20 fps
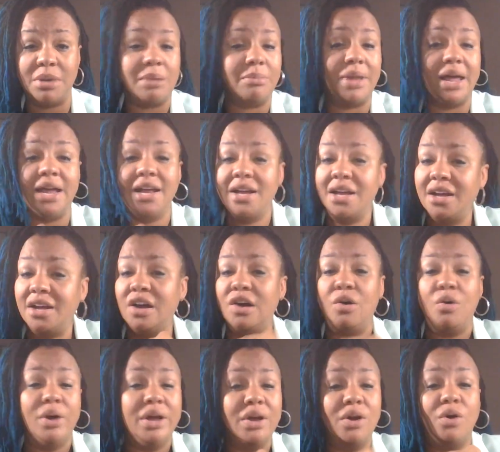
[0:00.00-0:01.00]
I'm like
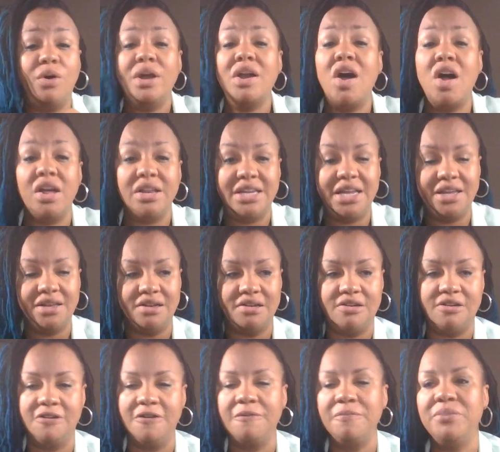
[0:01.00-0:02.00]
going, going all day
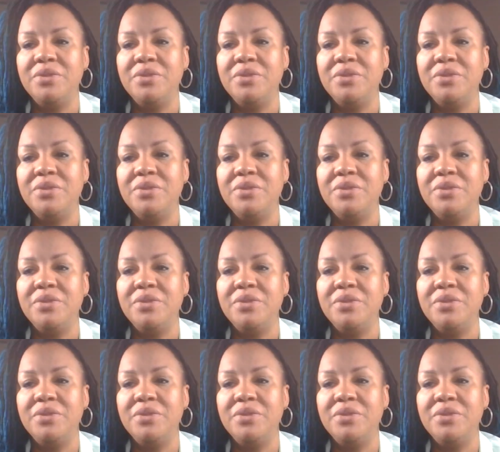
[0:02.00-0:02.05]
long.